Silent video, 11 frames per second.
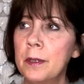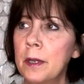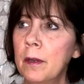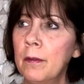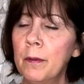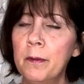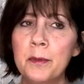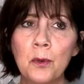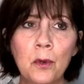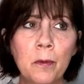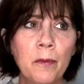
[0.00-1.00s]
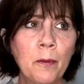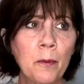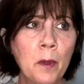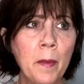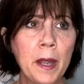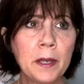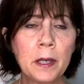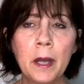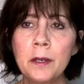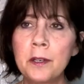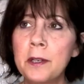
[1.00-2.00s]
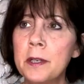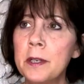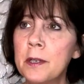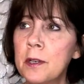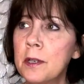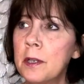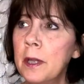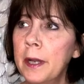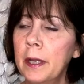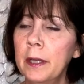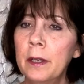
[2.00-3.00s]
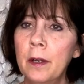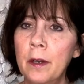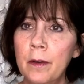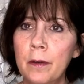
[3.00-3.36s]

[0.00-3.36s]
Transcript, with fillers: that you've absorbed from the mass consciousness, just letting it go.